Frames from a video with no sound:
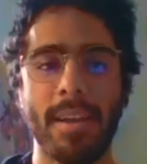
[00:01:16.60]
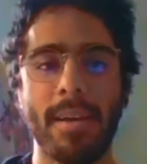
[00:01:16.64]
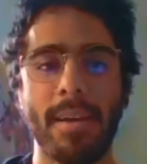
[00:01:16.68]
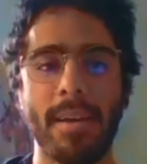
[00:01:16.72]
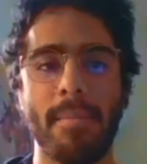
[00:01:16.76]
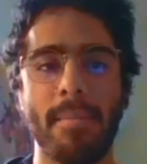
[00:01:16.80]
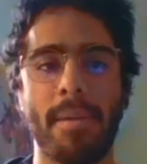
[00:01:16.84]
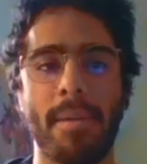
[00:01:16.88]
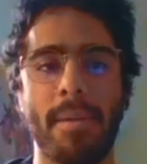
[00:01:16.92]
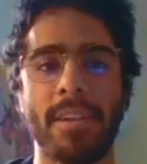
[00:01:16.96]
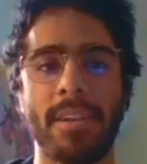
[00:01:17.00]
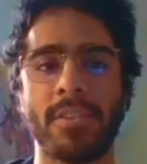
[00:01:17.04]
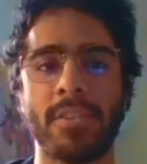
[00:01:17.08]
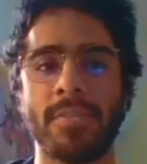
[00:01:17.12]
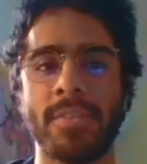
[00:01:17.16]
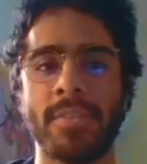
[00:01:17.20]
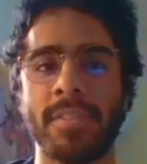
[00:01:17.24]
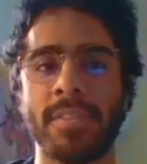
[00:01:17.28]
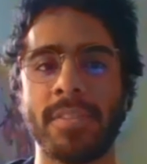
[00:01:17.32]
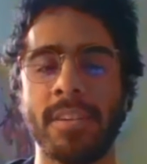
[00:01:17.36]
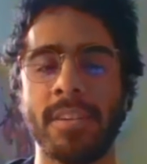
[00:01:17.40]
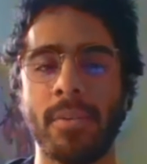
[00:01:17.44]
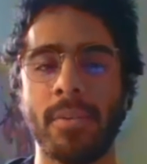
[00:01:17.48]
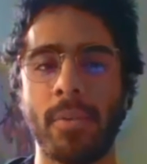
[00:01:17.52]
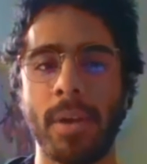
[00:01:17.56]
but I just
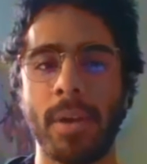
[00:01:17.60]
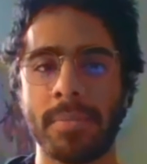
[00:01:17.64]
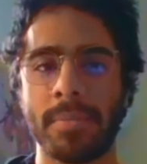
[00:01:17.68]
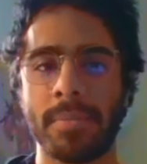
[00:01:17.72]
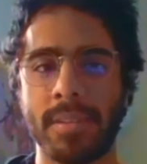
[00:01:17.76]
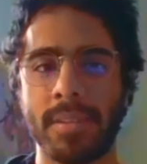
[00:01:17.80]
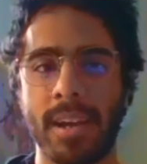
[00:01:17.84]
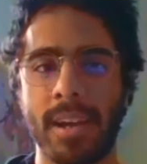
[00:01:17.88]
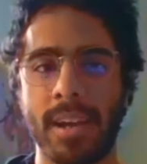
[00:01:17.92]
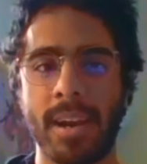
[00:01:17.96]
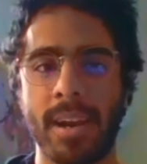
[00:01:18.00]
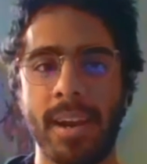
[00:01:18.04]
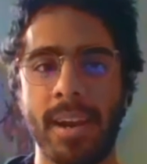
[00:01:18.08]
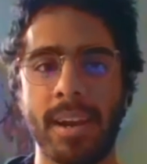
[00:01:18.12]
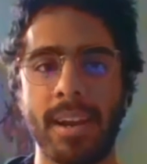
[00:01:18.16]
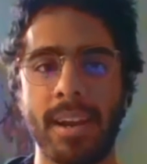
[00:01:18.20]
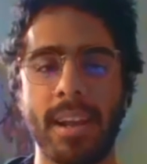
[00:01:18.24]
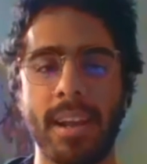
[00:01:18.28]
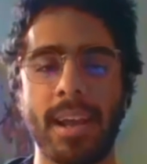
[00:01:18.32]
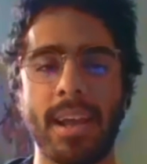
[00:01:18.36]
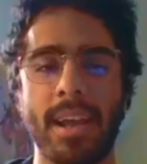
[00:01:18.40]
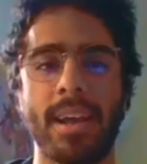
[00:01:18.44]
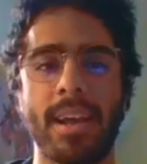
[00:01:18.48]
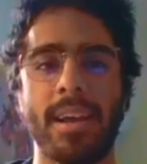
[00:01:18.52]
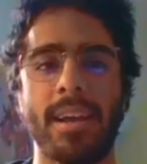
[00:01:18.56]
visited the website
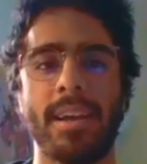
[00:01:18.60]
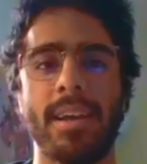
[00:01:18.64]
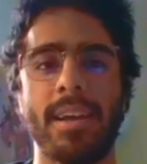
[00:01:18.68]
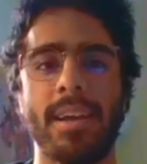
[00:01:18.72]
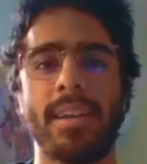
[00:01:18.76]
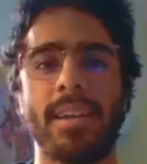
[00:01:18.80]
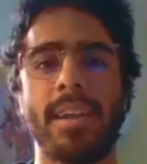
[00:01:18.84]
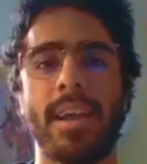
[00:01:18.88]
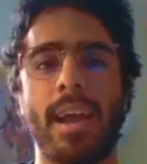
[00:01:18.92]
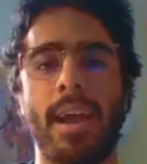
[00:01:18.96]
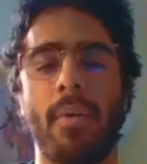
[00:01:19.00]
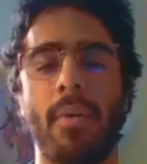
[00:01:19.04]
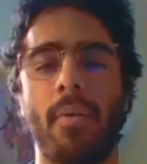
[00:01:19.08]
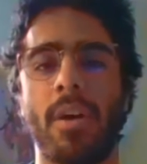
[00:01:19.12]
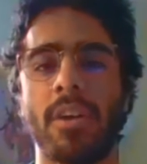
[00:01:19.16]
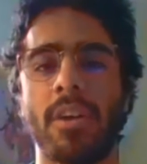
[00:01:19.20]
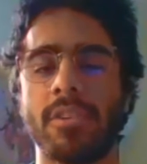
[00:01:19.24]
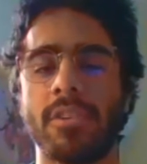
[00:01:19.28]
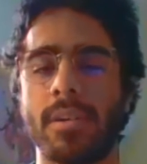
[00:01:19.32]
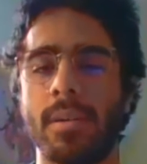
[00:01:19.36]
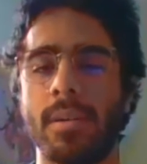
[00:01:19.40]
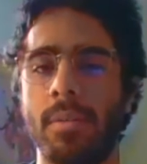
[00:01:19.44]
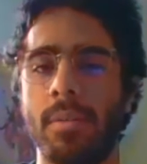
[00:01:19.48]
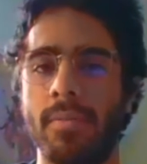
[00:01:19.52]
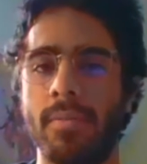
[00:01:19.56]
and I watched a
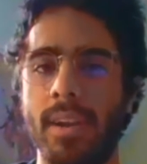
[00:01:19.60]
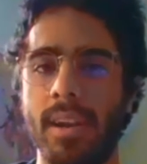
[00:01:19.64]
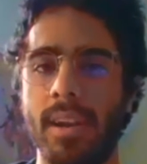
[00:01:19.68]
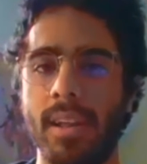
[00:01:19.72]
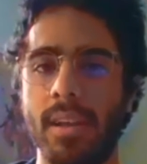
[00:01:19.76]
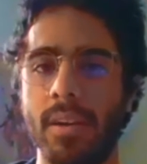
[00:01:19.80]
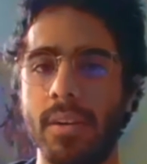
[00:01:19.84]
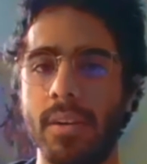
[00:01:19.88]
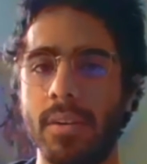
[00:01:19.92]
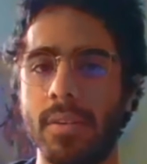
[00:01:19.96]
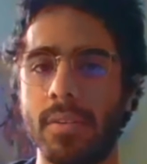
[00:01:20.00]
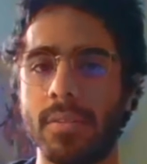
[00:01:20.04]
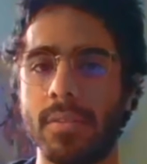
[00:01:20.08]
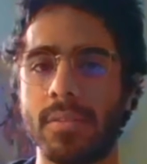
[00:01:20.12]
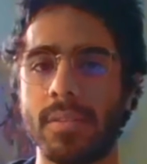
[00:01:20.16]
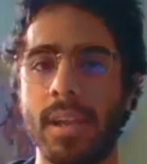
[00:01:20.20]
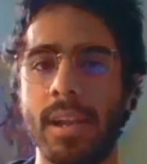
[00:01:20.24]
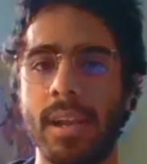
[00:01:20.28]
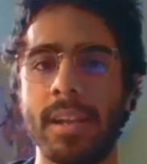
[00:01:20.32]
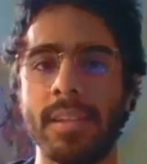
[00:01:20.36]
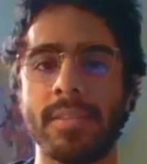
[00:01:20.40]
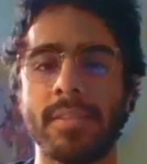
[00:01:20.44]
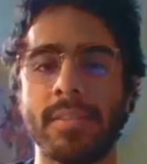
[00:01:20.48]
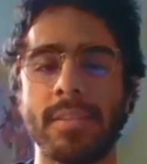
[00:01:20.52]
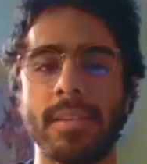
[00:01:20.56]
couple of videos, and
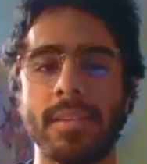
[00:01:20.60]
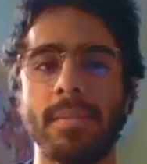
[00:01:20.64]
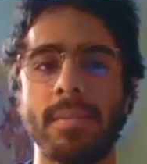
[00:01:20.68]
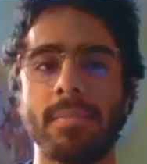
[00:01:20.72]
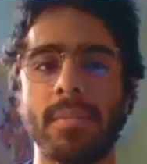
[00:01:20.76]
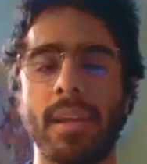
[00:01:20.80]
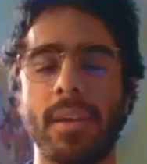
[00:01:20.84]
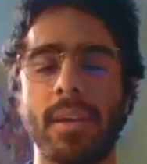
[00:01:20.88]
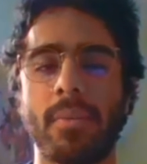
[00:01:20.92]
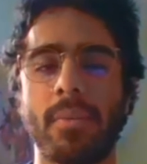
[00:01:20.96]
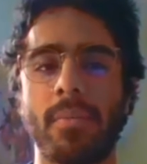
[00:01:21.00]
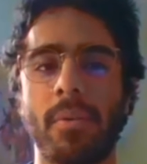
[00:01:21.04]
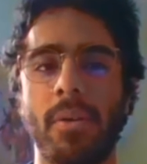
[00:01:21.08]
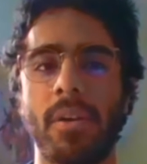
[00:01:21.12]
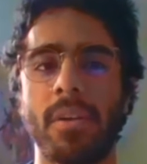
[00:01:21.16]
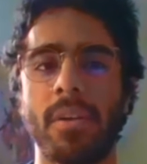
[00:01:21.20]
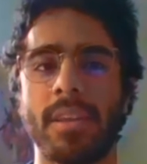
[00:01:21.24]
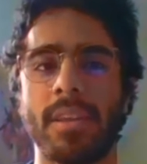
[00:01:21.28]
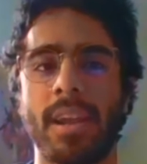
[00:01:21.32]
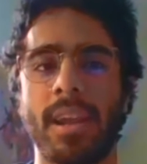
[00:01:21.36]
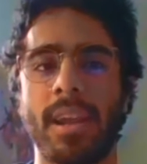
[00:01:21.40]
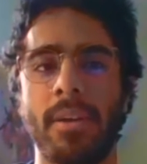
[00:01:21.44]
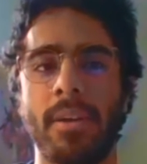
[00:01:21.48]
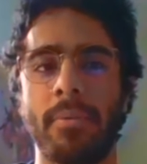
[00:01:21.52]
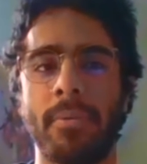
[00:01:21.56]
it seemed like work
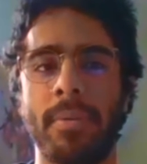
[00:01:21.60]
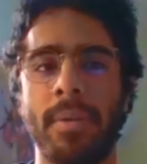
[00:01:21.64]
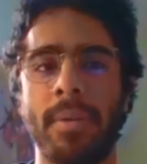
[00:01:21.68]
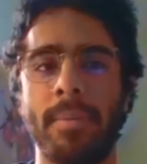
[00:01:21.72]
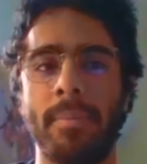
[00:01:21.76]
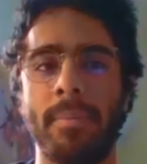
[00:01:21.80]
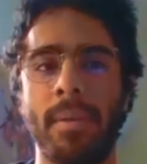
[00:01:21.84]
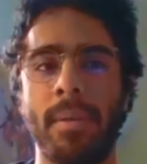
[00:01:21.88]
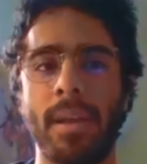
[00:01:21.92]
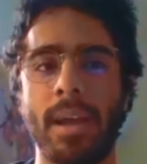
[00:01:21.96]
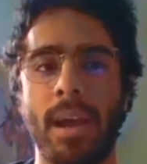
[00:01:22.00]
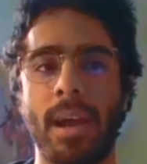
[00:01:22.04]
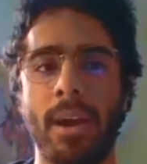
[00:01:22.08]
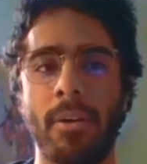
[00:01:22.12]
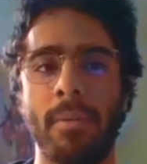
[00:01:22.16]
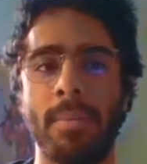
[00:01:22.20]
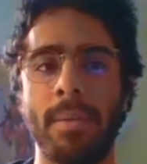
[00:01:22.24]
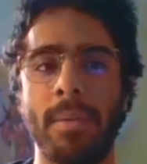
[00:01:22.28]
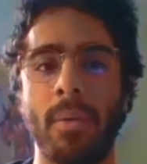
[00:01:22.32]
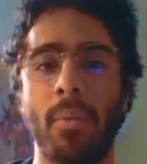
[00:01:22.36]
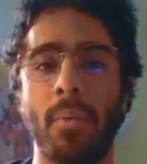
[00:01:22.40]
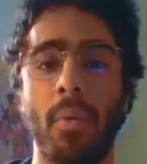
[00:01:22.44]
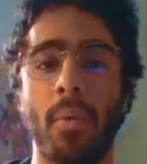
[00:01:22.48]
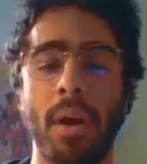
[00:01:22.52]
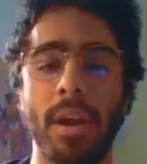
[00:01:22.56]
that I would be
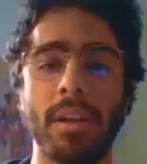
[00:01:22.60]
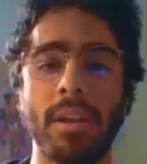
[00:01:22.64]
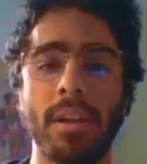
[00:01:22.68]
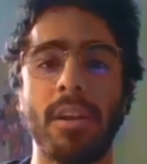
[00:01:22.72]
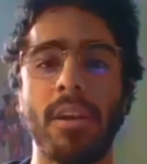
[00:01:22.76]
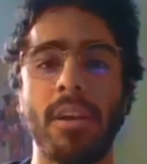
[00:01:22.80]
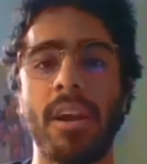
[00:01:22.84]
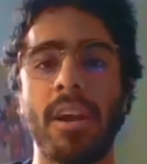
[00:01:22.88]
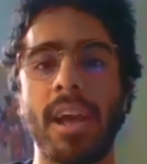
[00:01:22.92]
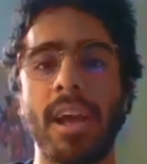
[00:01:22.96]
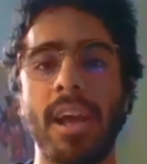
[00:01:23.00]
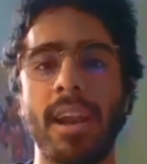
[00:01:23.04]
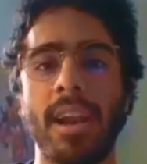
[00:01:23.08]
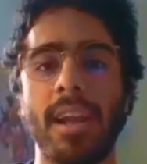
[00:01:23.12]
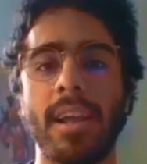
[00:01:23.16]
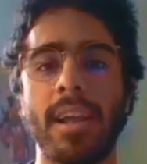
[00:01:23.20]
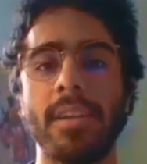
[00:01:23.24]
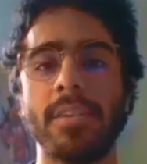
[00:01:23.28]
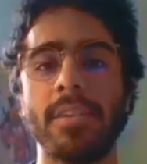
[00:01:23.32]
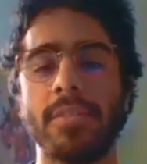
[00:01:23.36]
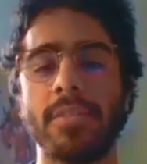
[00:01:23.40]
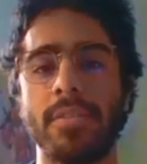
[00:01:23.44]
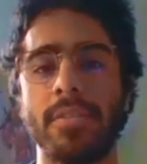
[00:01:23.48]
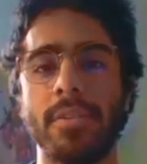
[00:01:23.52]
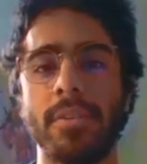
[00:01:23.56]
one, good at,
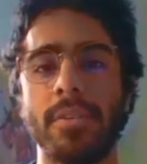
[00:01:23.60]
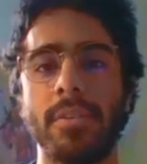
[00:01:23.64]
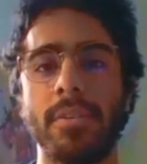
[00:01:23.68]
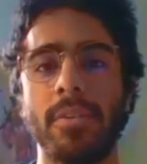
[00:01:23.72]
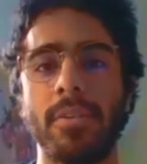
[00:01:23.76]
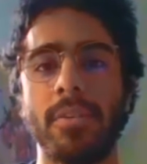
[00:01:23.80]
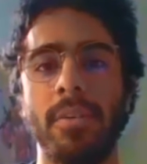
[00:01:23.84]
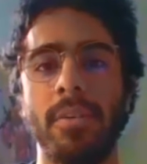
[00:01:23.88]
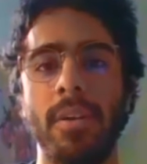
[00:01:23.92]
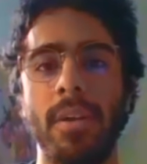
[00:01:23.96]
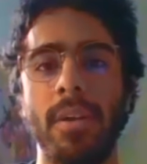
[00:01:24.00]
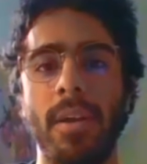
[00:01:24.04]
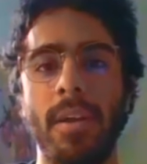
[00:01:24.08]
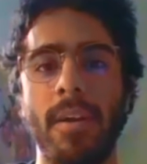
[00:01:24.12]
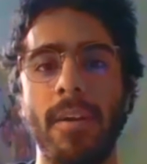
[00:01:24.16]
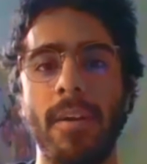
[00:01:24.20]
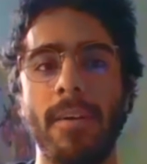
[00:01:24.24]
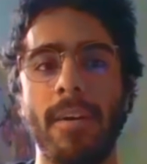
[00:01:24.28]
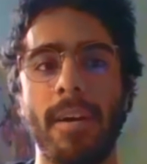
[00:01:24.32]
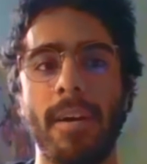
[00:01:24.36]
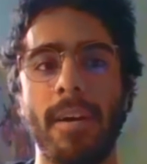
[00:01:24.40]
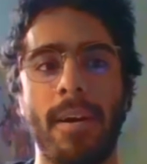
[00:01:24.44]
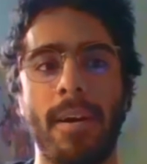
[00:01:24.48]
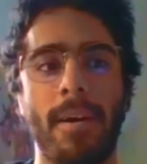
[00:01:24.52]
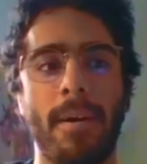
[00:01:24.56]
and two,
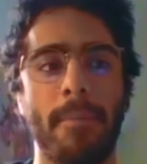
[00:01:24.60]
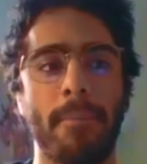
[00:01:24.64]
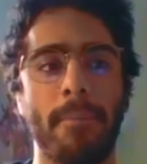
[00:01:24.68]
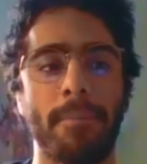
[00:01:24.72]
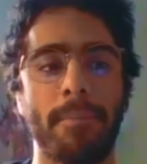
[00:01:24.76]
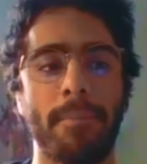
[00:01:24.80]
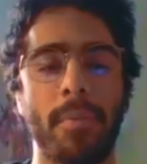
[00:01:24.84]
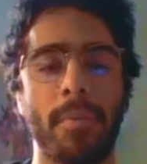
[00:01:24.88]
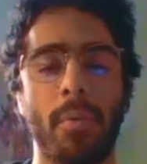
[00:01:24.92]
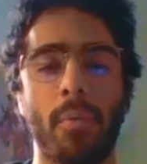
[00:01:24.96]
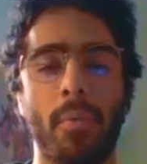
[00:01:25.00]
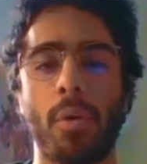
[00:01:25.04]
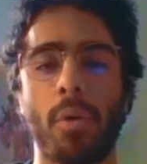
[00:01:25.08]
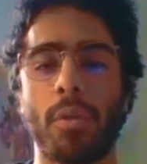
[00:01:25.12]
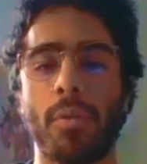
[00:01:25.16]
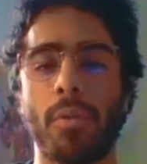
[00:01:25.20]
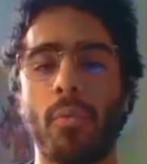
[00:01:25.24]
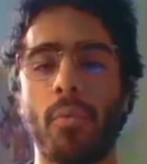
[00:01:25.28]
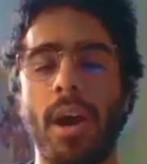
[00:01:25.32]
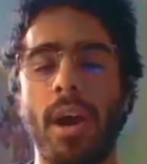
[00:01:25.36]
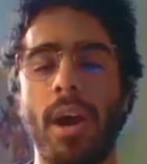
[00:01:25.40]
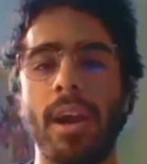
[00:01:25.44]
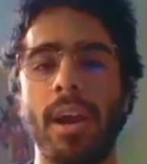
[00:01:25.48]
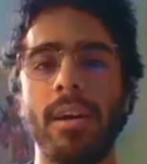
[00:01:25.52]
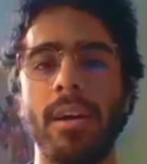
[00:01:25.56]

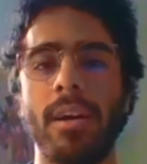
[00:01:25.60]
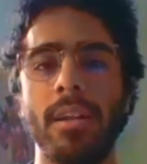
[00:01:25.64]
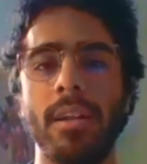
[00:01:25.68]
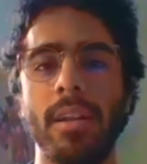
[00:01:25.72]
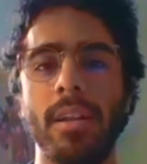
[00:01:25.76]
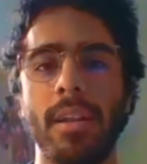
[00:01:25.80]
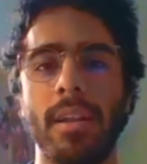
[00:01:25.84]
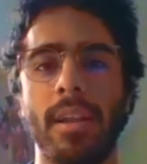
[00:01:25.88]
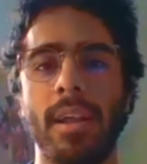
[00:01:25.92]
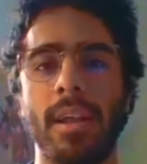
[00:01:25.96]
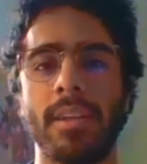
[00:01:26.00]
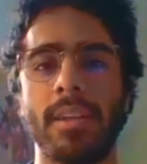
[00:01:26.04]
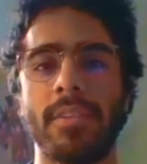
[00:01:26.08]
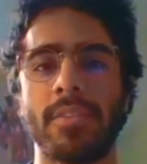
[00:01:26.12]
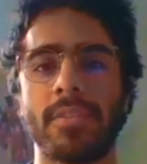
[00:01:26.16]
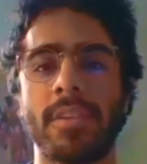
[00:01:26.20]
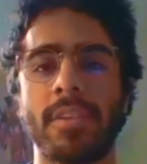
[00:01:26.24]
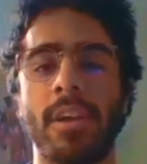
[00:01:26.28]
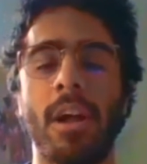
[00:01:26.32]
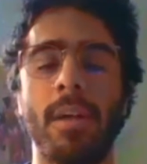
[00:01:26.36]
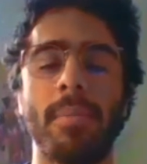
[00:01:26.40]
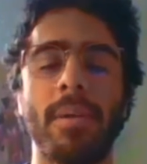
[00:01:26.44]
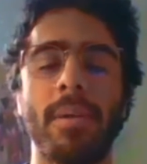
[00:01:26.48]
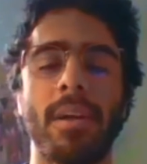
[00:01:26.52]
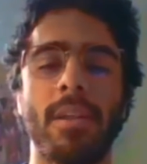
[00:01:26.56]
worthwhile, like just
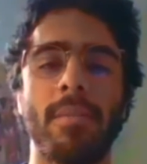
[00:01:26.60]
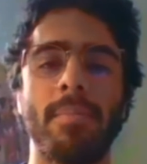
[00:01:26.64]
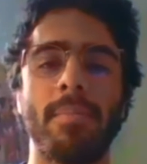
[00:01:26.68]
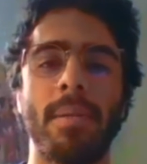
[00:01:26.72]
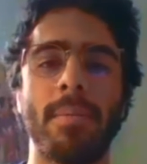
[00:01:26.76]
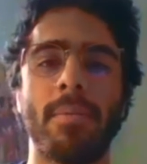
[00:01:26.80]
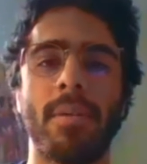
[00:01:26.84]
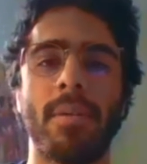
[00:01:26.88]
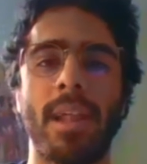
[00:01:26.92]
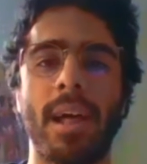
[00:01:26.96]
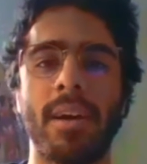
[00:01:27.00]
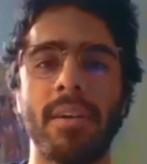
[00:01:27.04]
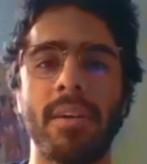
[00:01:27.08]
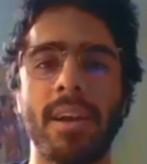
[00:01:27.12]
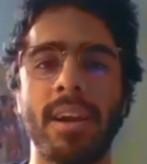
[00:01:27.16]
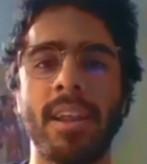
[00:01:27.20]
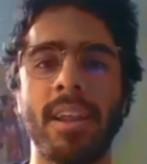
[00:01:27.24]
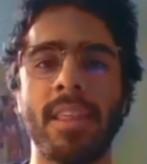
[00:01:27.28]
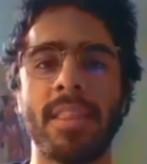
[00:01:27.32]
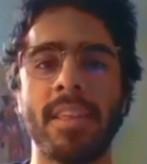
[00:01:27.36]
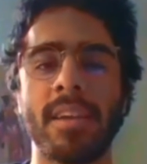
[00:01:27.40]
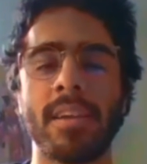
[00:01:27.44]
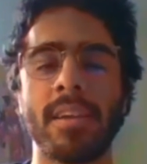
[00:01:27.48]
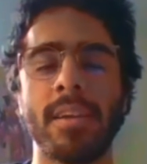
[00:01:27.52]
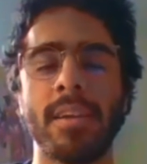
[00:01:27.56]
helping other people out kind of
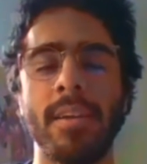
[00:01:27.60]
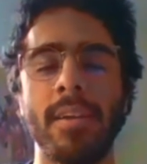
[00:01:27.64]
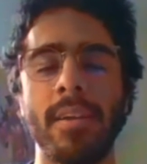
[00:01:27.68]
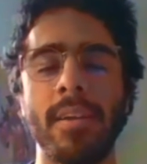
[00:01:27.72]
thing.